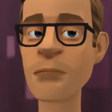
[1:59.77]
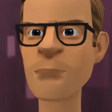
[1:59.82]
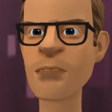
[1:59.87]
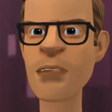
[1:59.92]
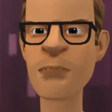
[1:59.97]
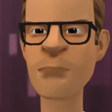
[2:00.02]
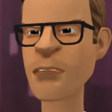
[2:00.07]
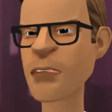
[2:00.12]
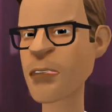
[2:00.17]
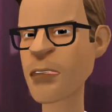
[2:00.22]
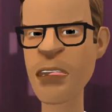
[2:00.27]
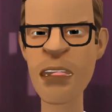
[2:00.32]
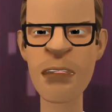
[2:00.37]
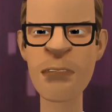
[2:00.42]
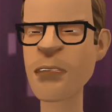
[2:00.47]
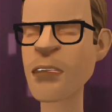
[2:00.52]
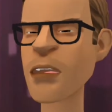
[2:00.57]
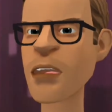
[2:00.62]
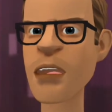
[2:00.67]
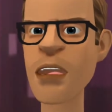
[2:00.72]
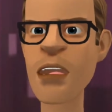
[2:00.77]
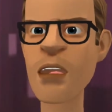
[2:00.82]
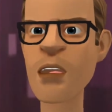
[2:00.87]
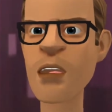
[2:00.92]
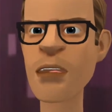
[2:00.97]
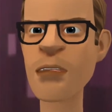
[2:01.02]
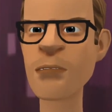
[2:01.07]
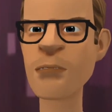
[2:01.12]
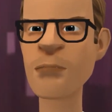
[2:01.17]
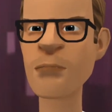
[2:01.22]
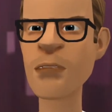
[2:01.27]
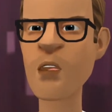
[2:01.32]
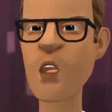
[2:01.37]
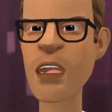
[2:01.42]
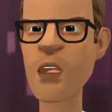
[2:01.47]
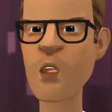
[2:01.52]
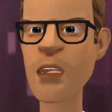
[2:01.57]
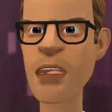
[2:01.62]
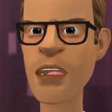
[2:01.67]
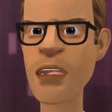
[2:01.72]
And my stepsister, who
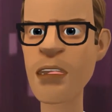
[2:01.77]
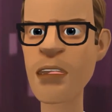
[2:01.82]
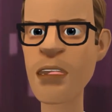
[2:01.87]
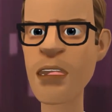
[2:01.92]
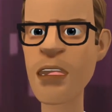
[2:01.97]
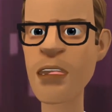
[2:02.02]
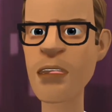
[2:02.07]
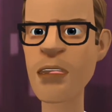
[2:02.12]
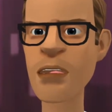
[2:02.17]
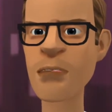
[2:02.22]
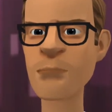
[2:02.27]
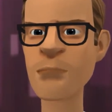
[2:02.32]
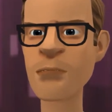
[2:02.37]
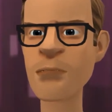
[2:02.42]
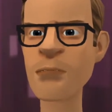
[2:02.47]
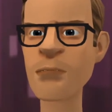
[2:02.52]
was 8 at the time.